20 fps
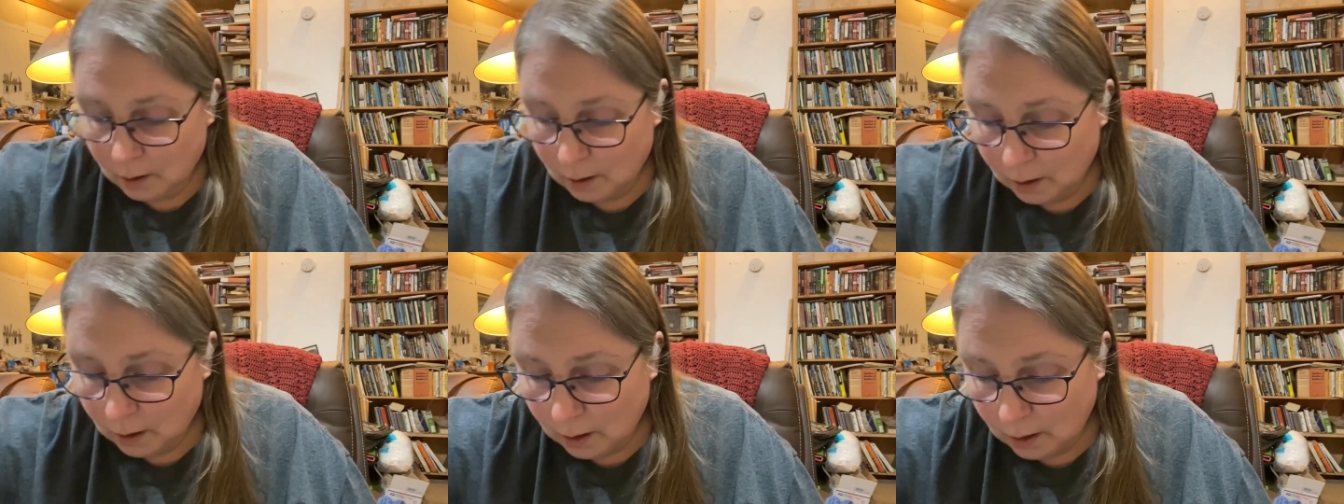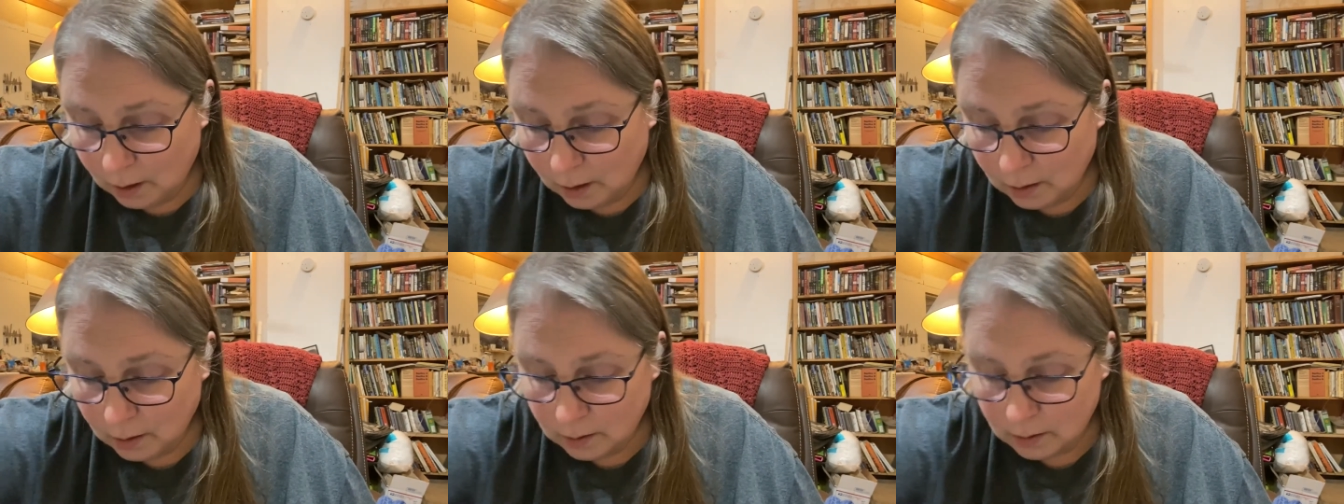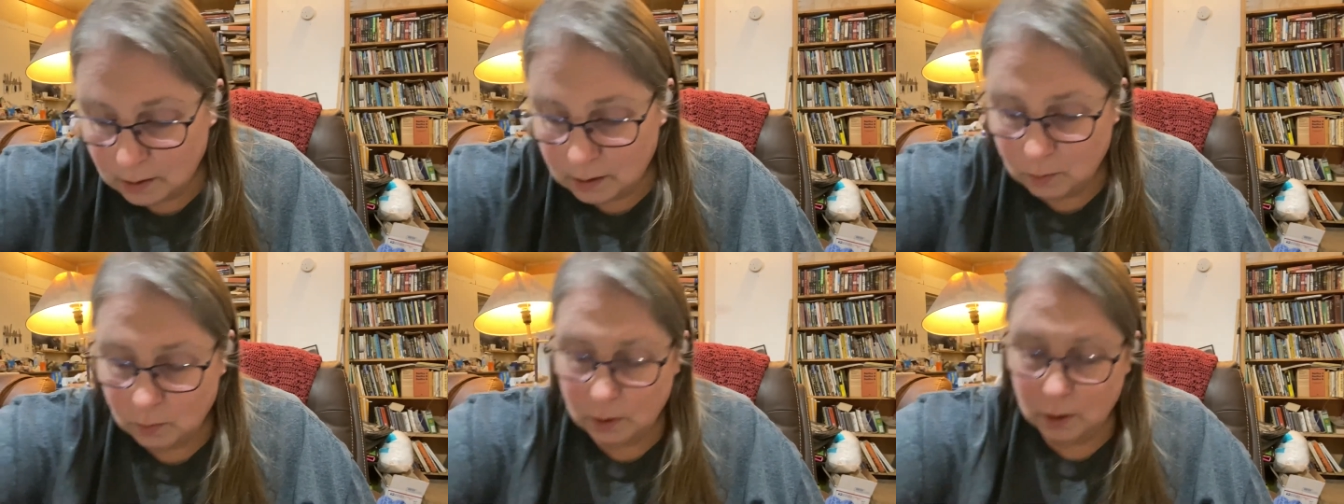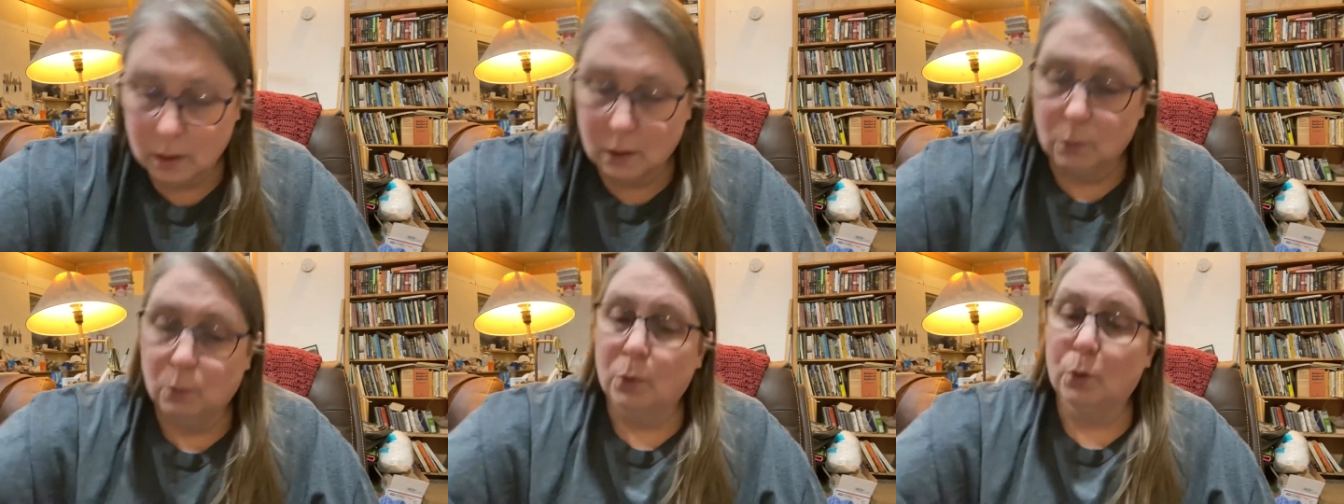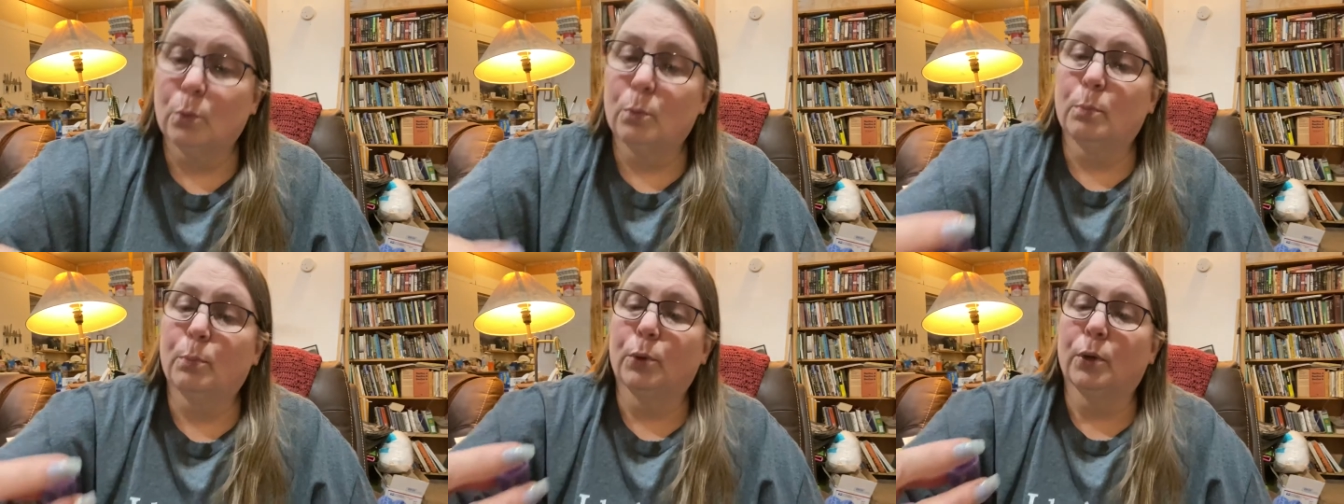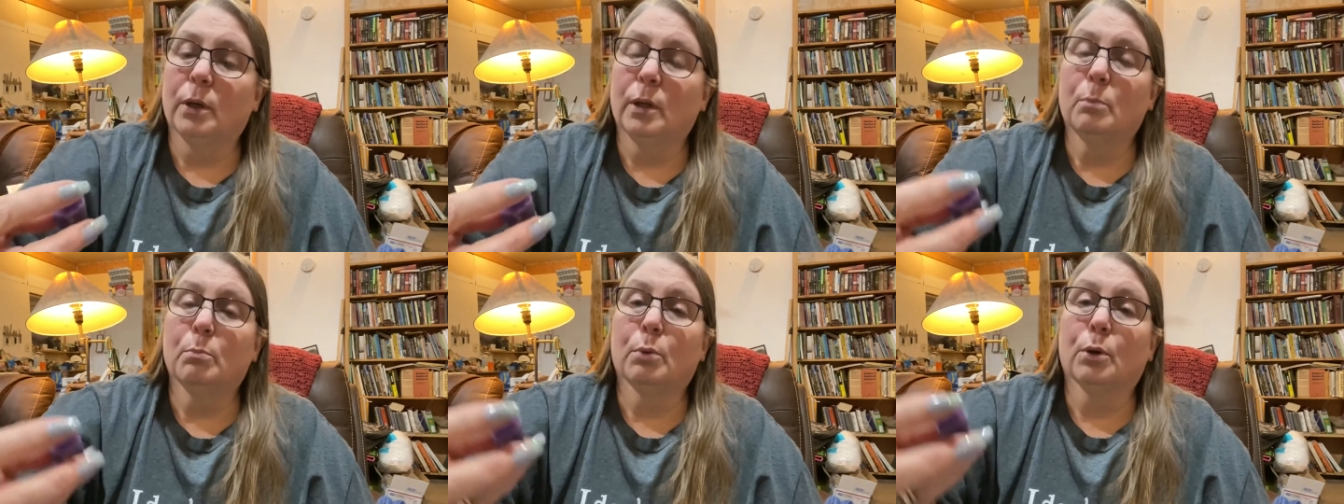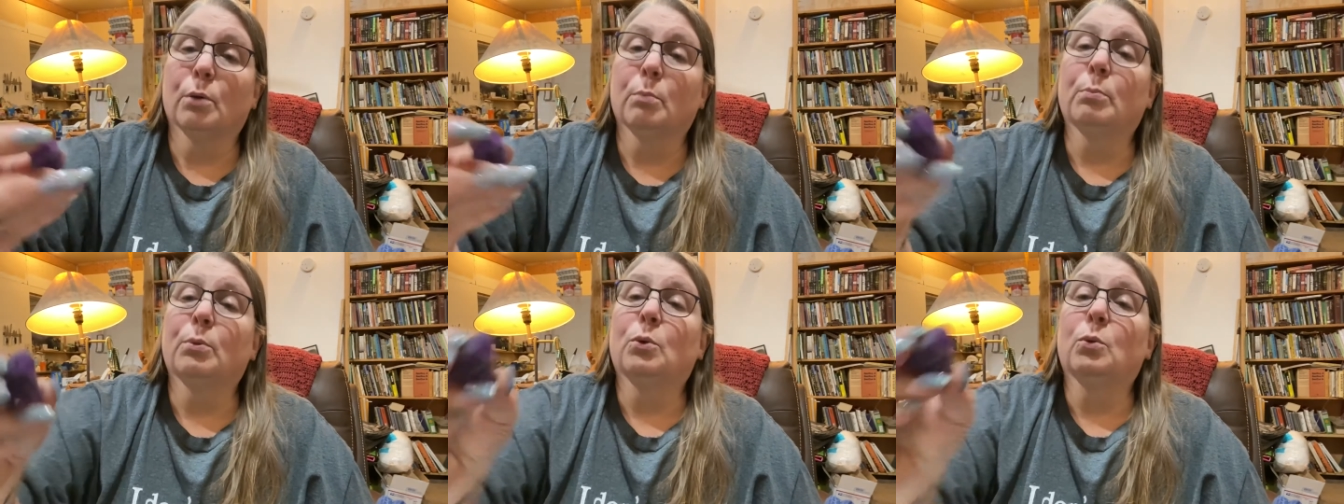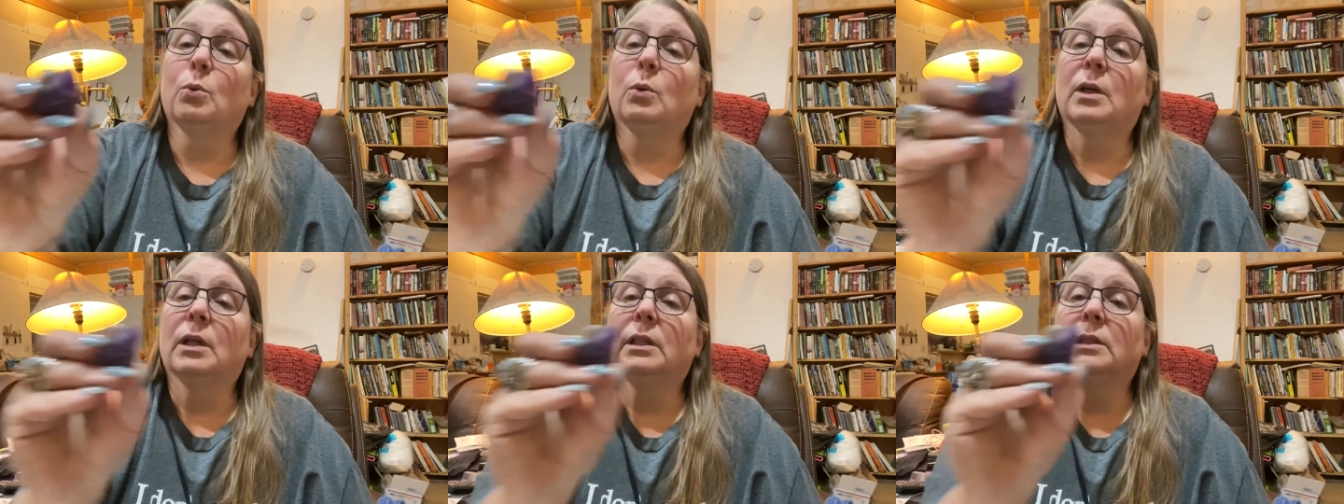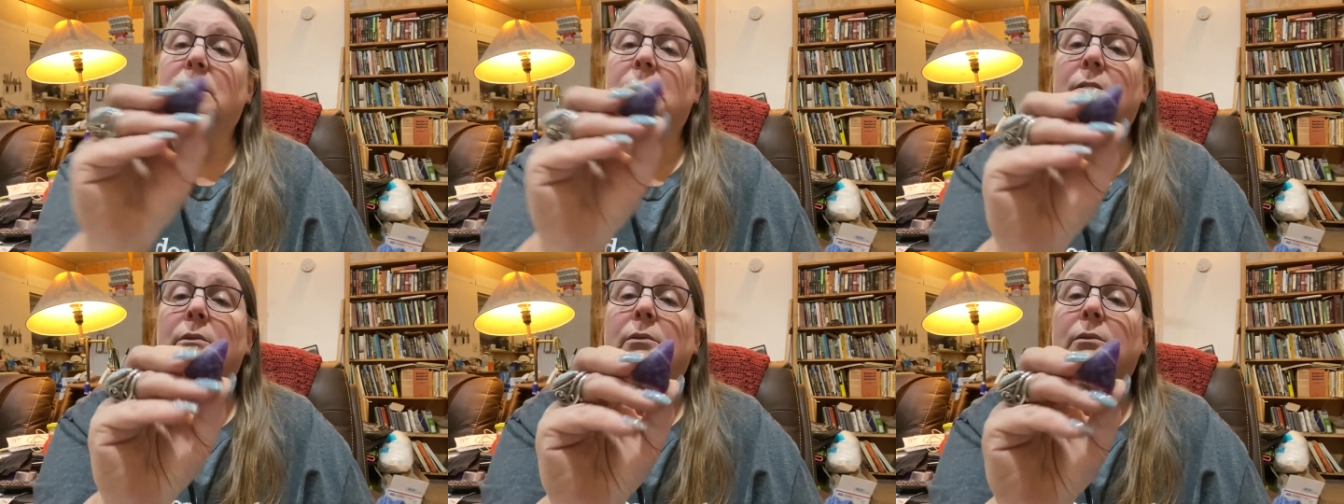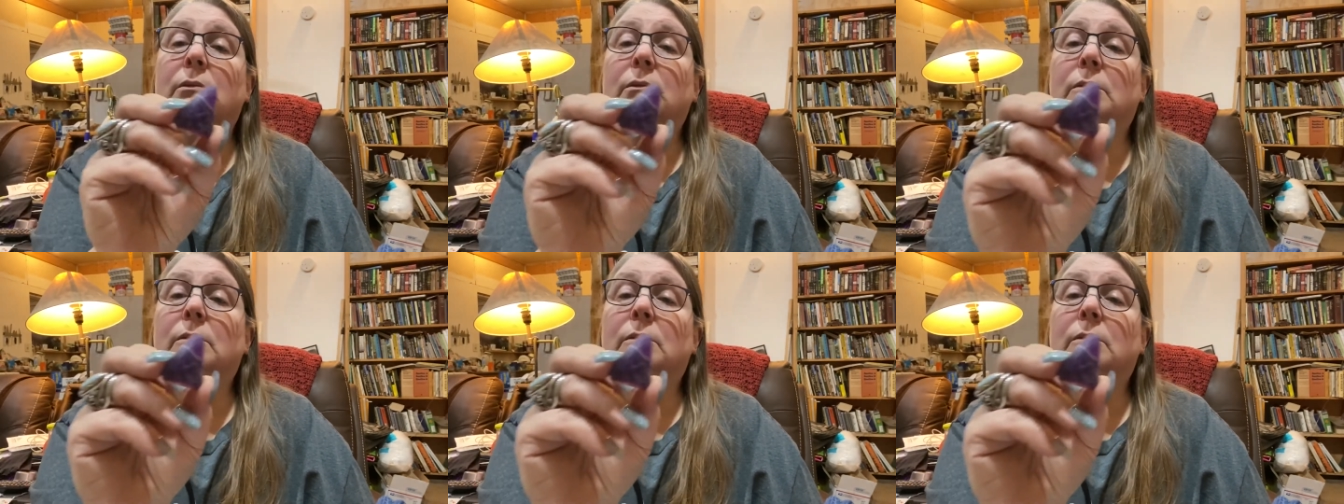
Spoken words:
Yeah, let's see, we got a real pretty purple one